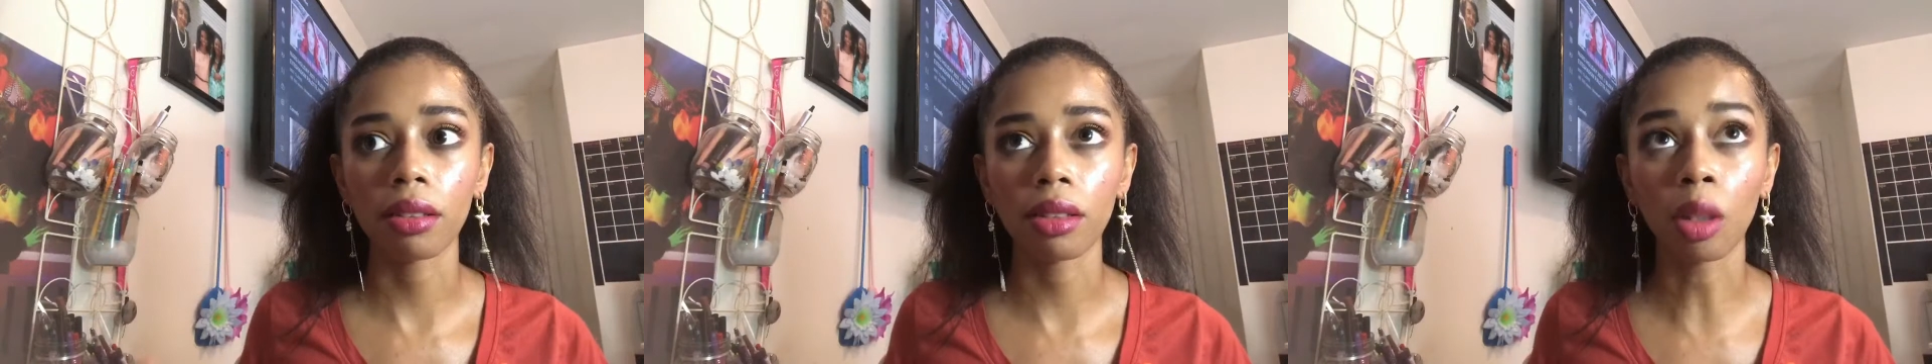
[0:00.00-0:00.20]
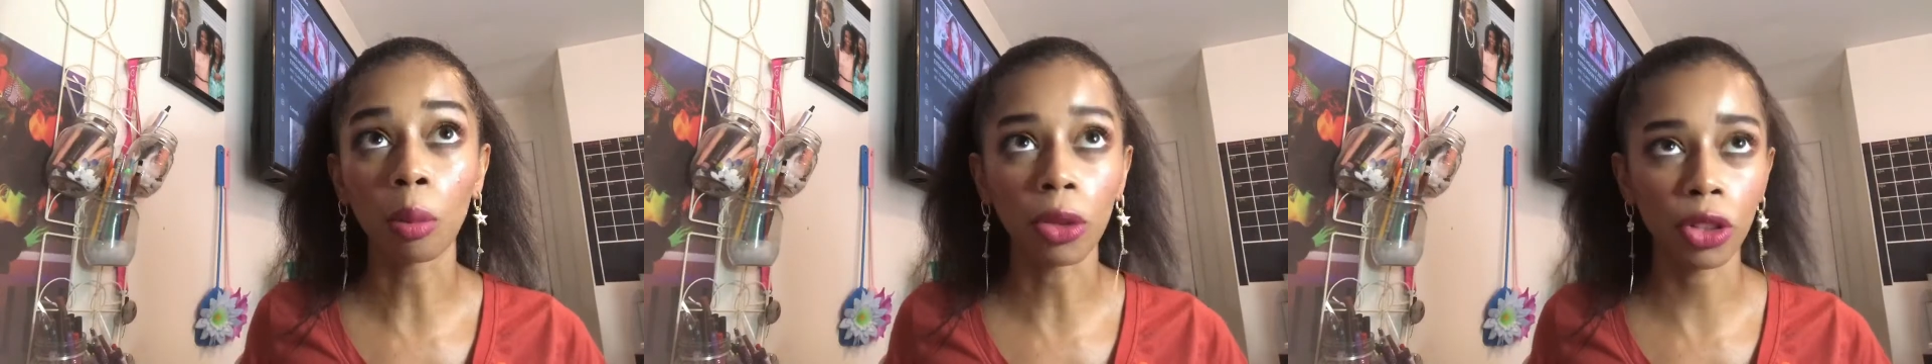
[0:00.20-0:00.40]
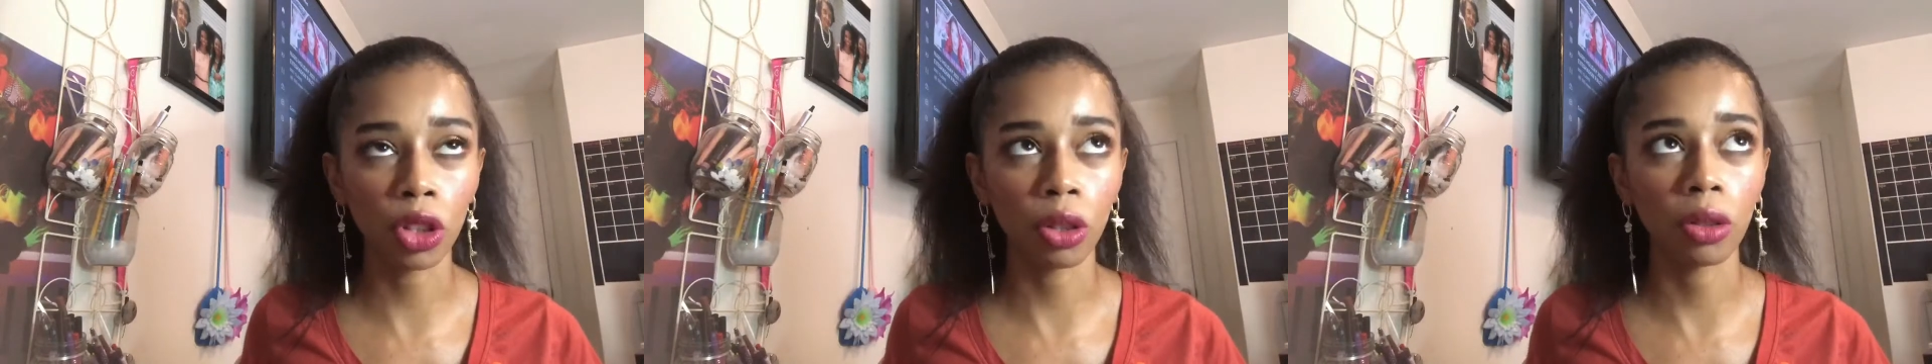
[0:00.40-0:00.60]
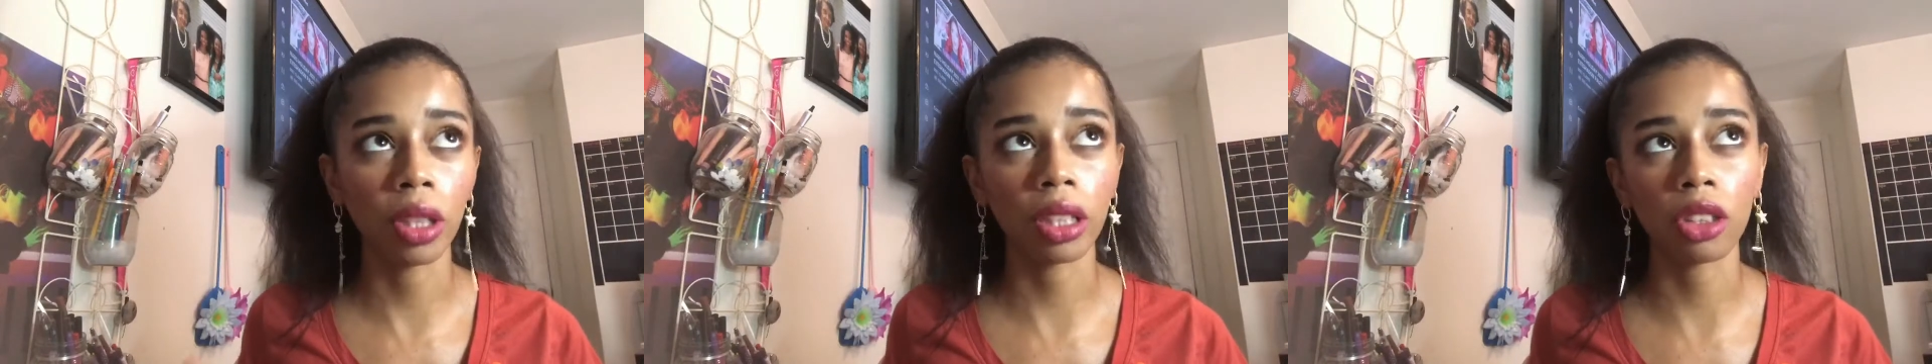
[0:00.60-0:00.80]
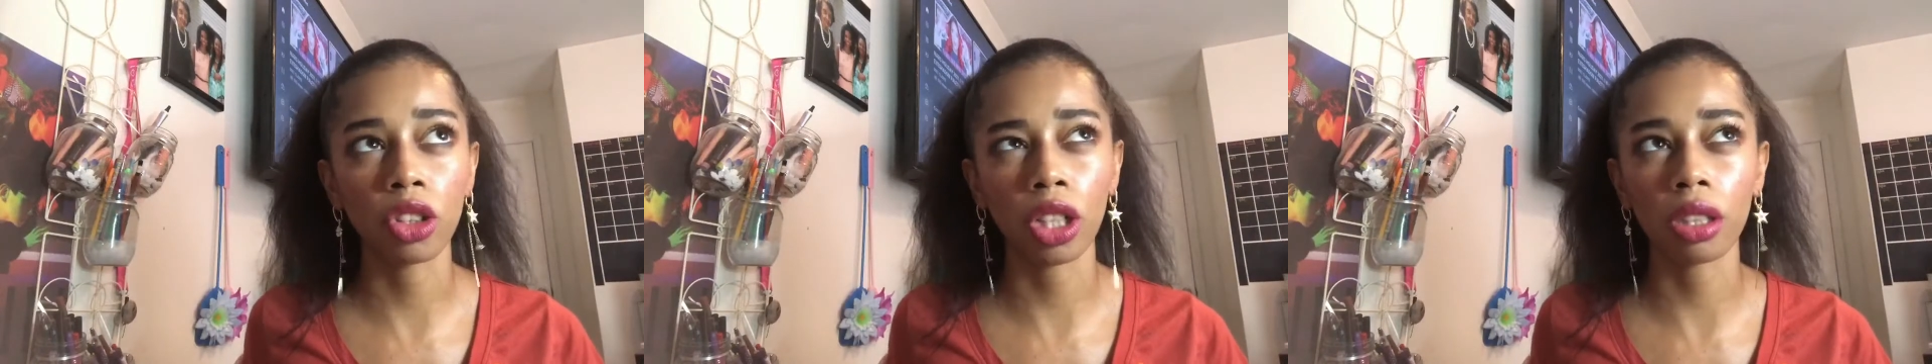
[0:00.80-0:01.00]
number two,
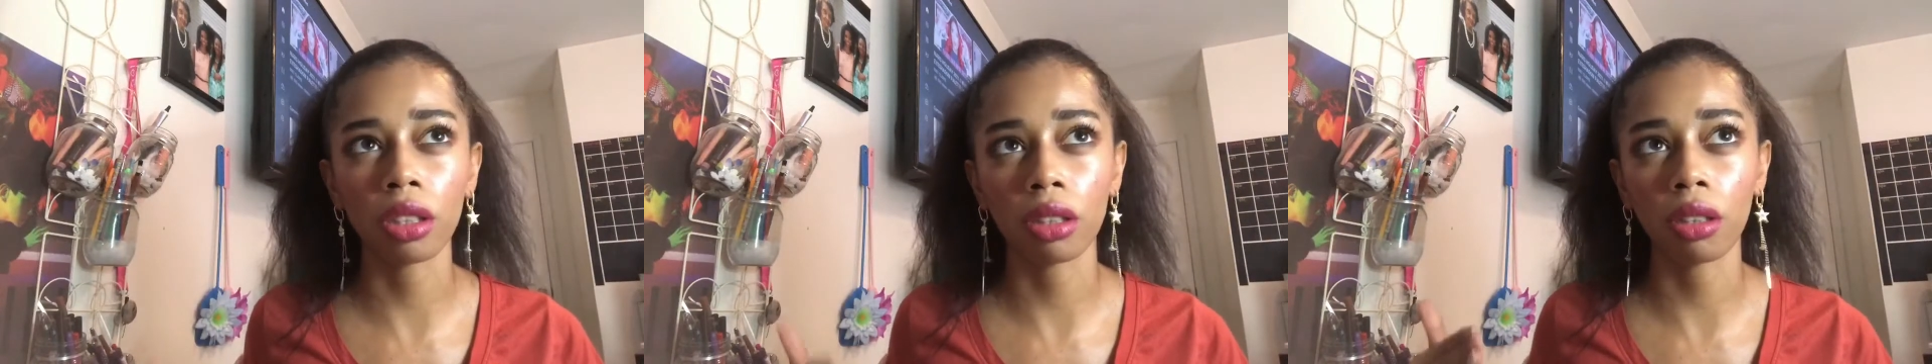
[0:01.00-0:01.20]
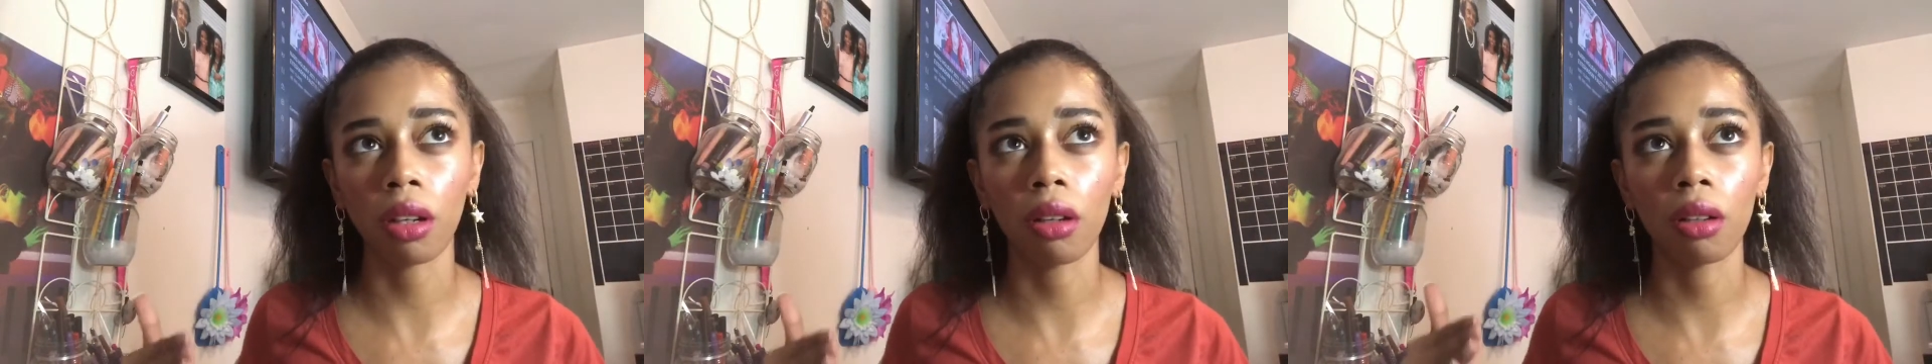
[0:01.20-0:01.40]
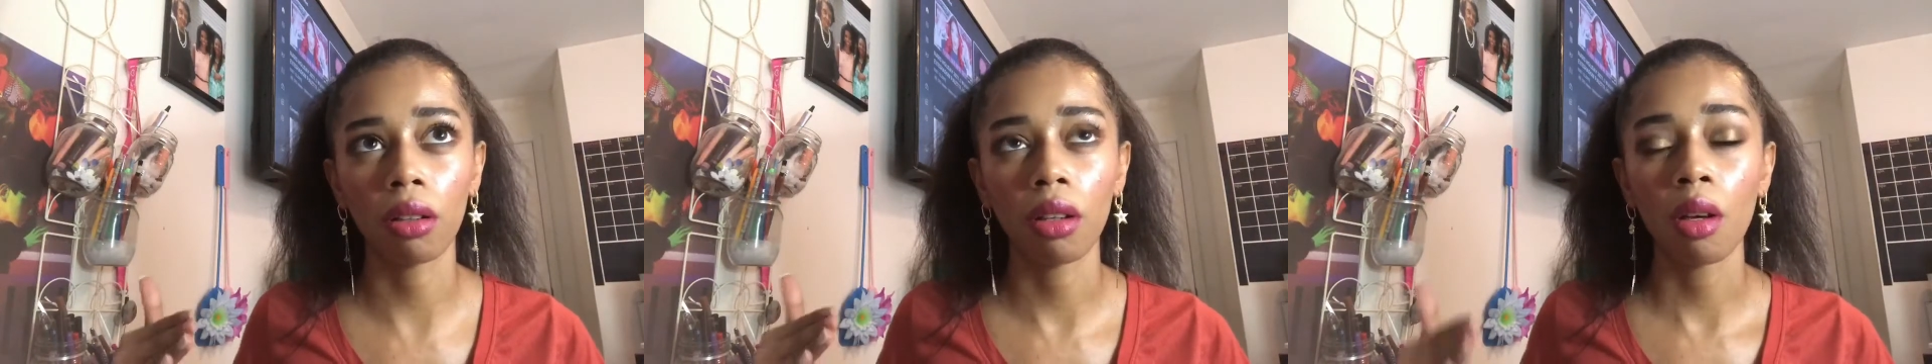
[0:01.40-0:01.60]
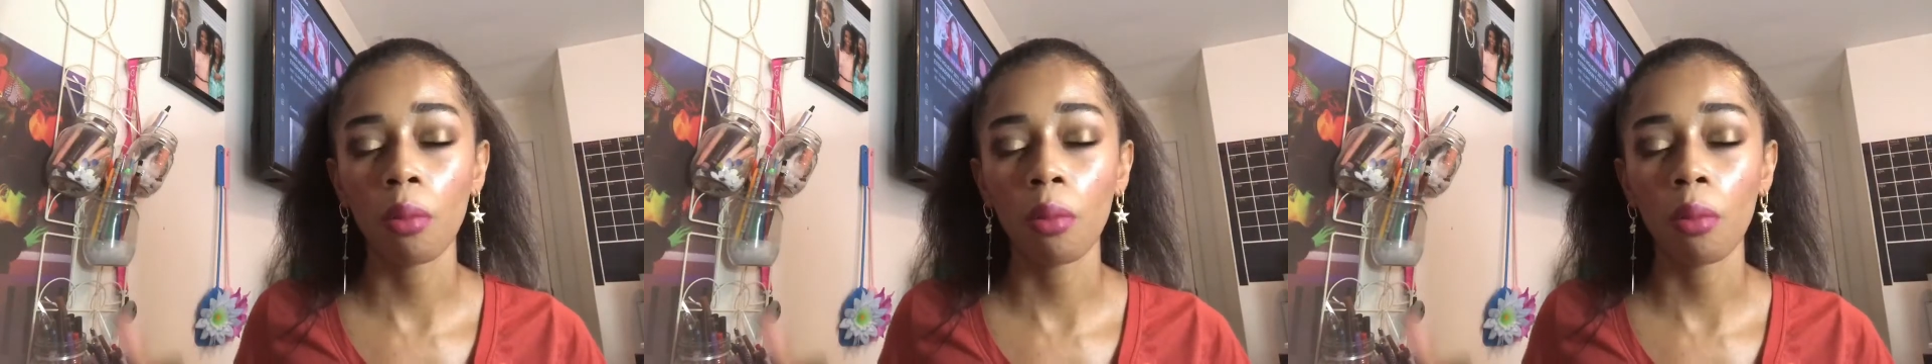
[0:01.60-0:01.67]
Texas Chainsaw